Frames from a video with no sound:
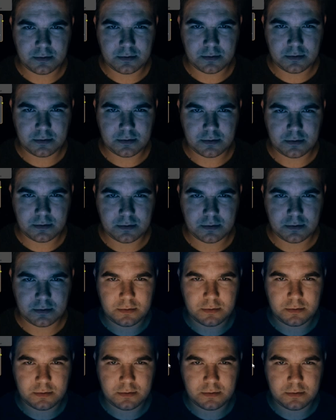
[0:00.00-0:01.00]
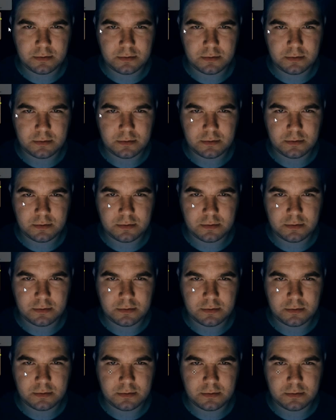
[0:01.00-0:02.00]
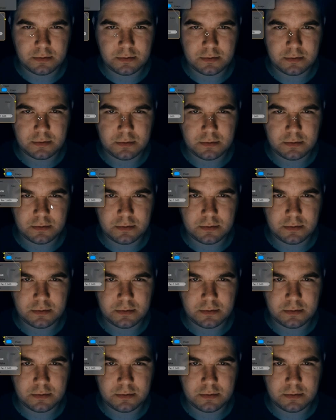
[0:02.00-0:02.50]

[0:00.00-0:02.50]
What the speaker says: [no speech]